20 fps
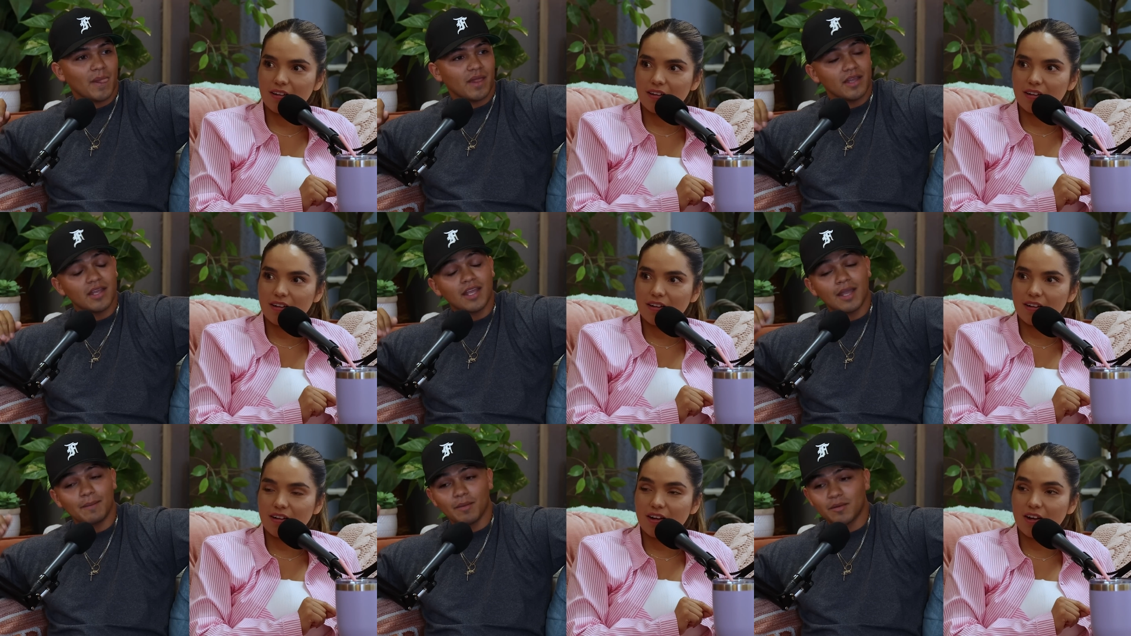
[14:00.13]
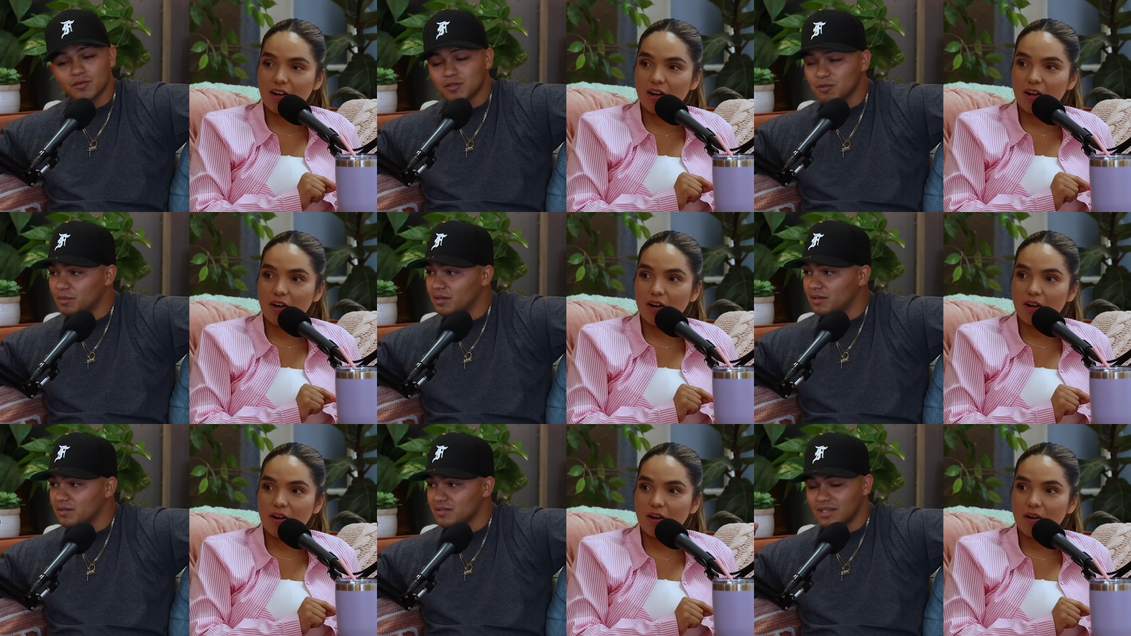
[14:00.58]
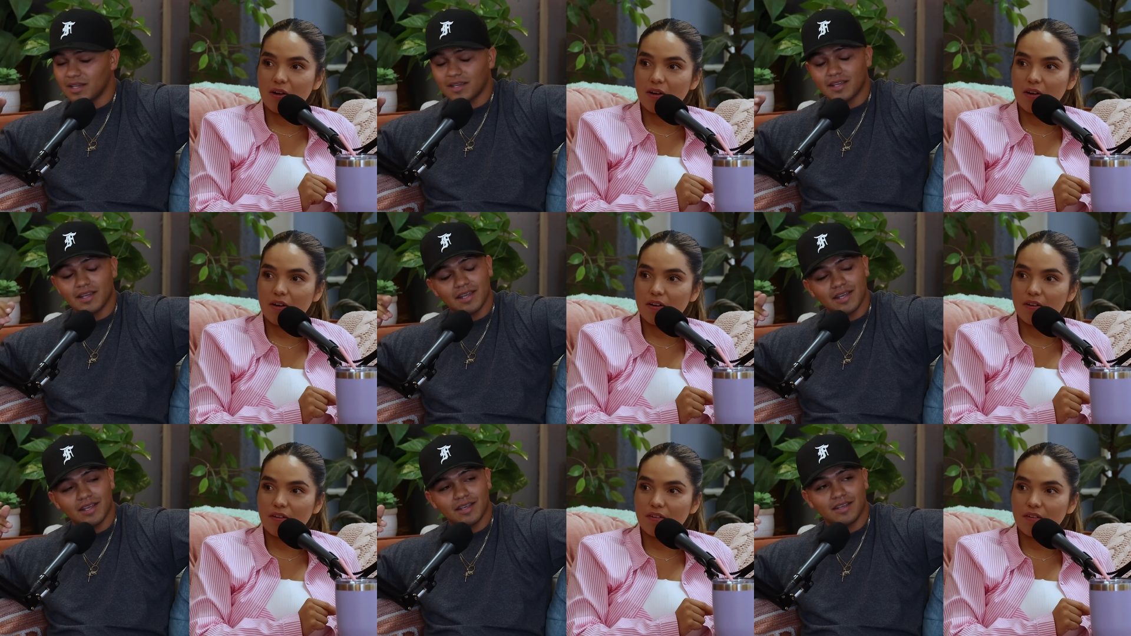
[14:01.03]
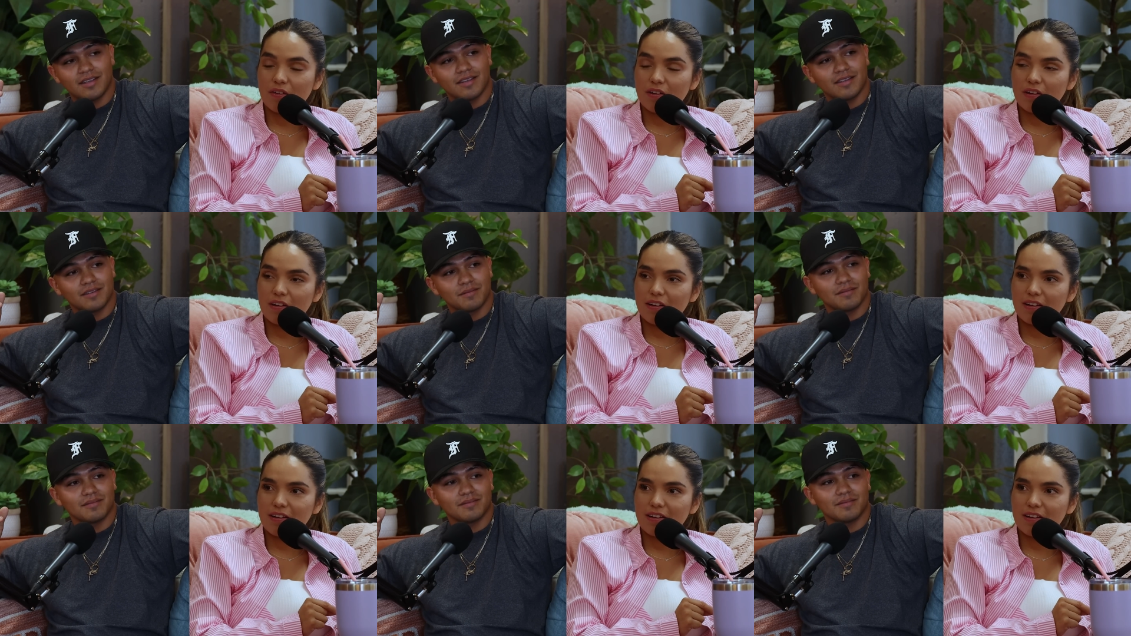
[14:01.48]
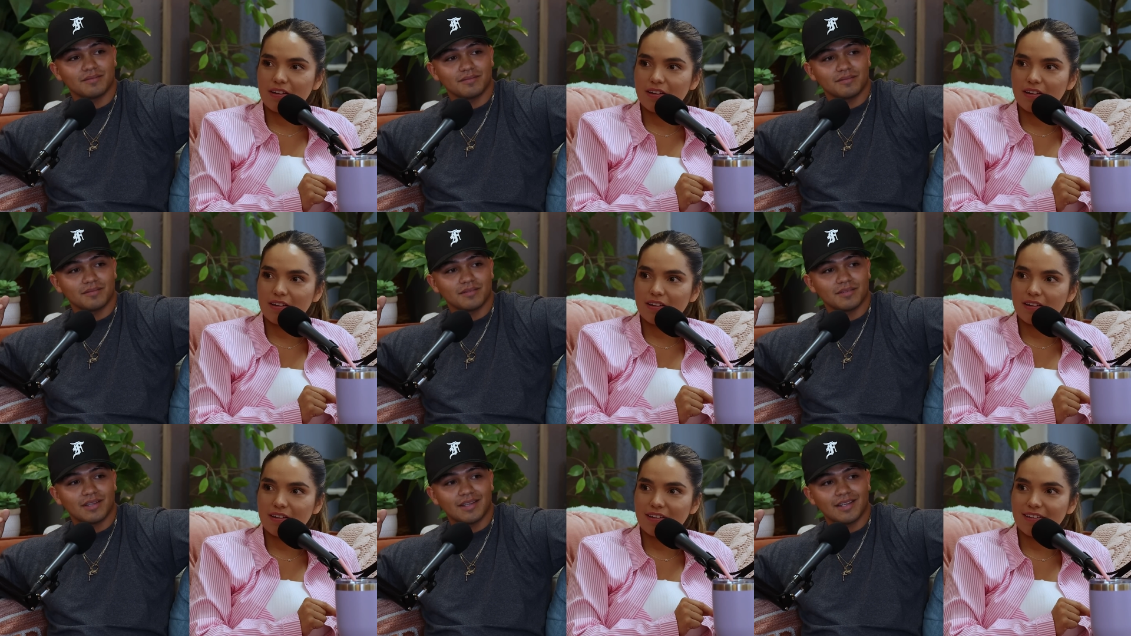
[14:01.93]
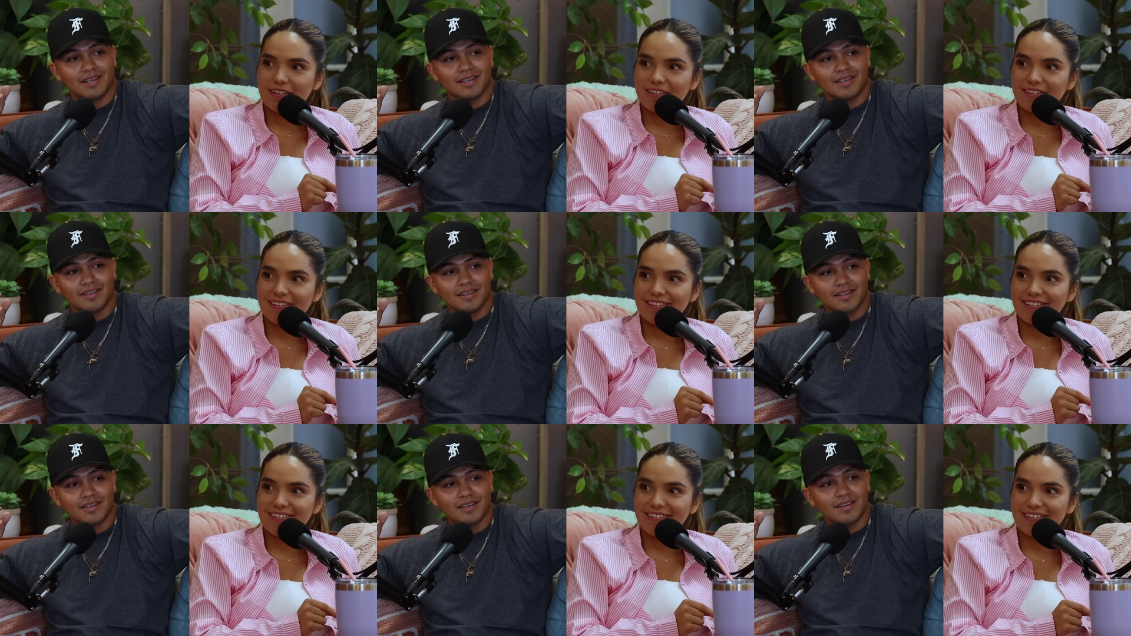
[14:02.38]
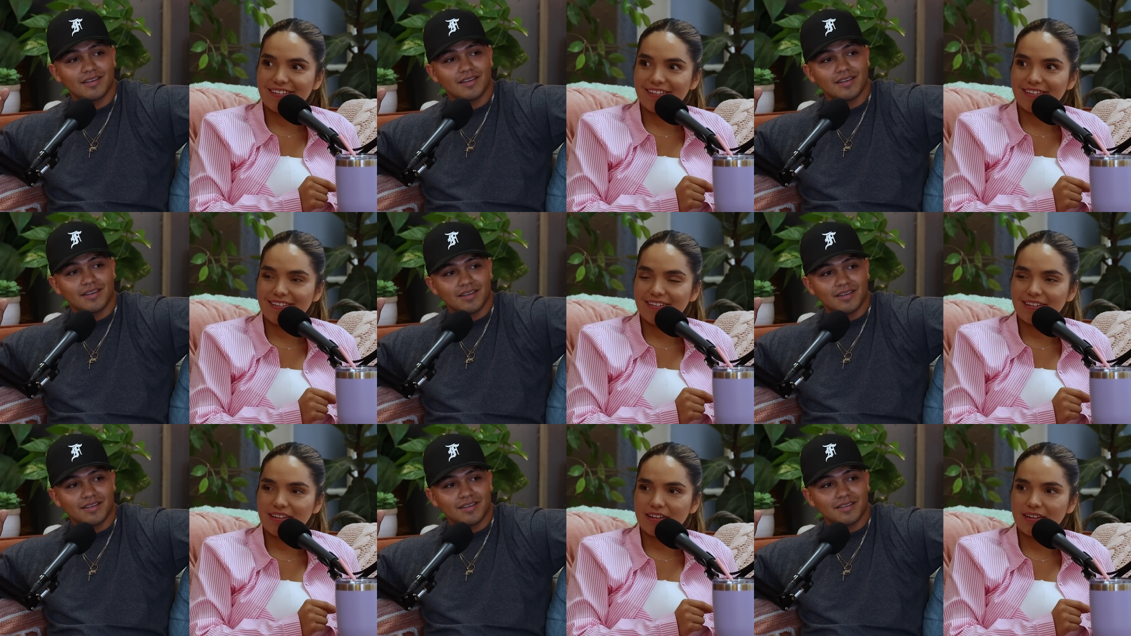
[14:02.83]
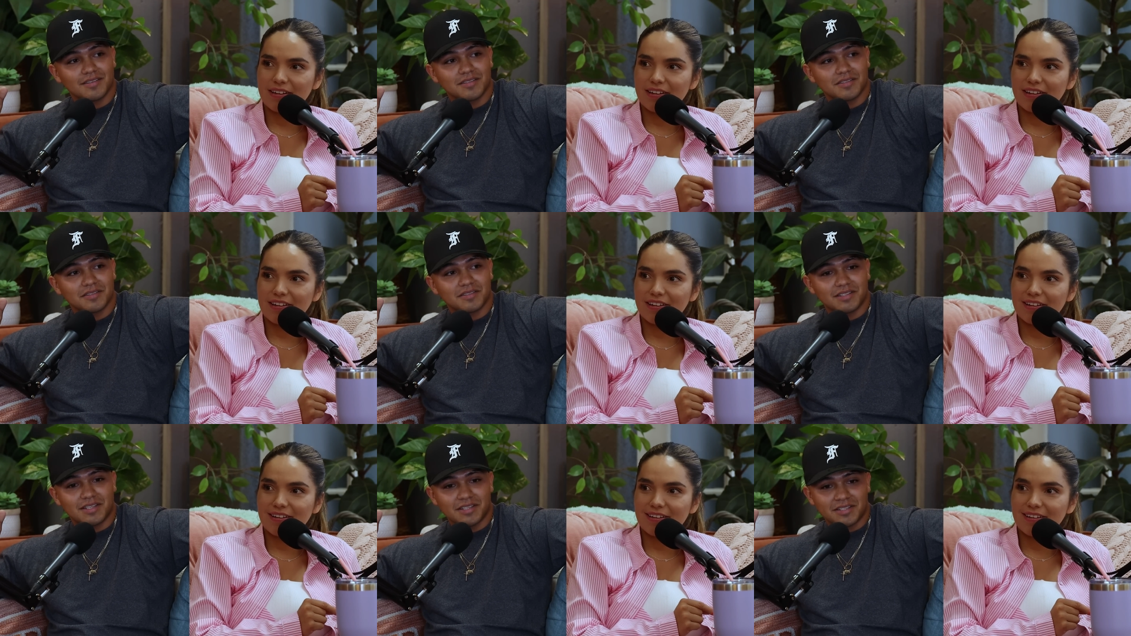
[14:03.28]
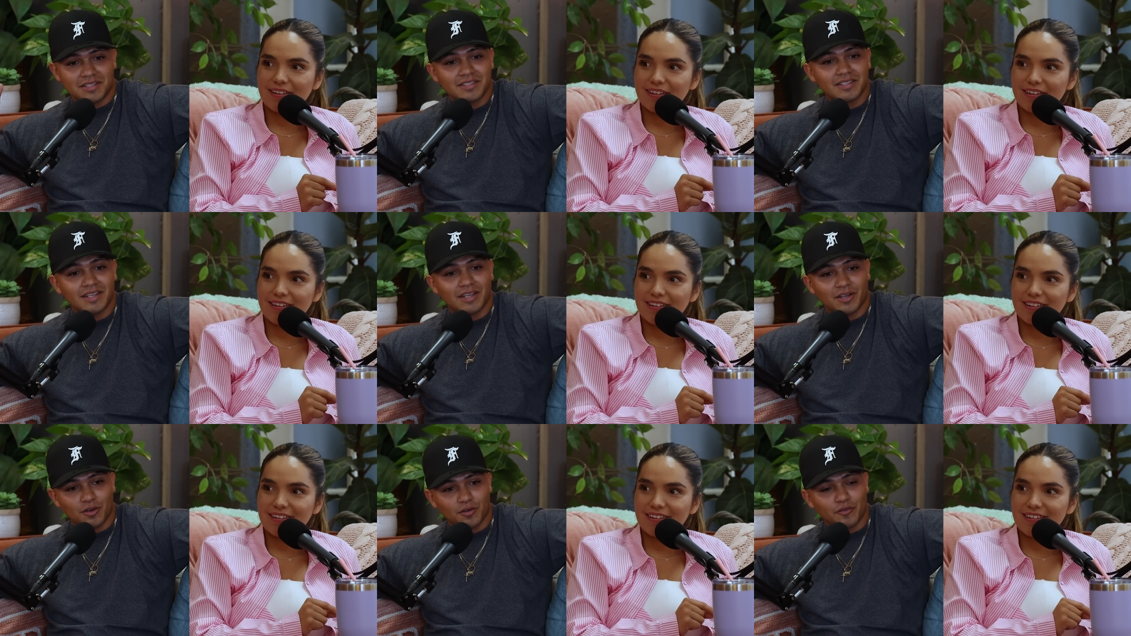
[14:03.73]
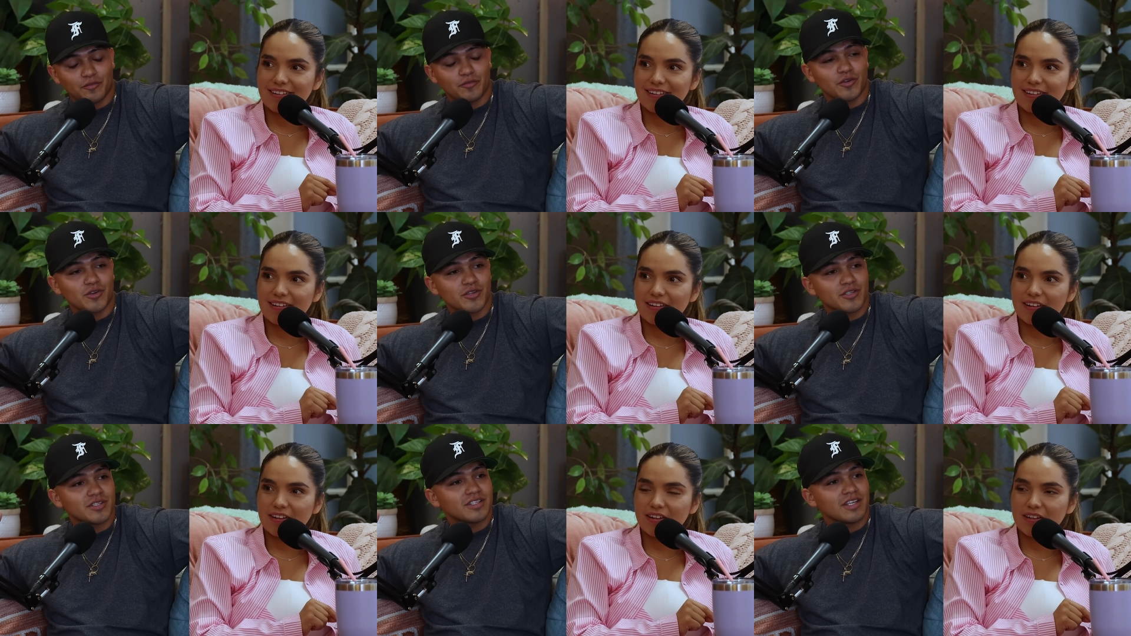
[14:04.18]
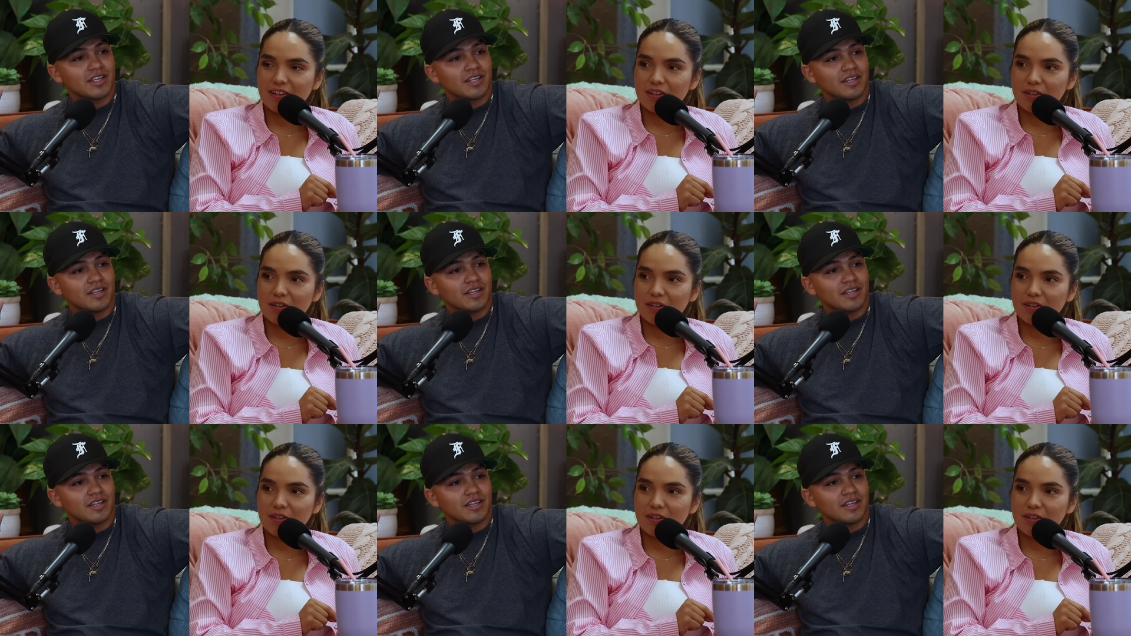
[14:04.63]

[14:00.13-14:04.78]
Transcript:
Speaker 1: He came up to me and was like, hey, like, this is like her first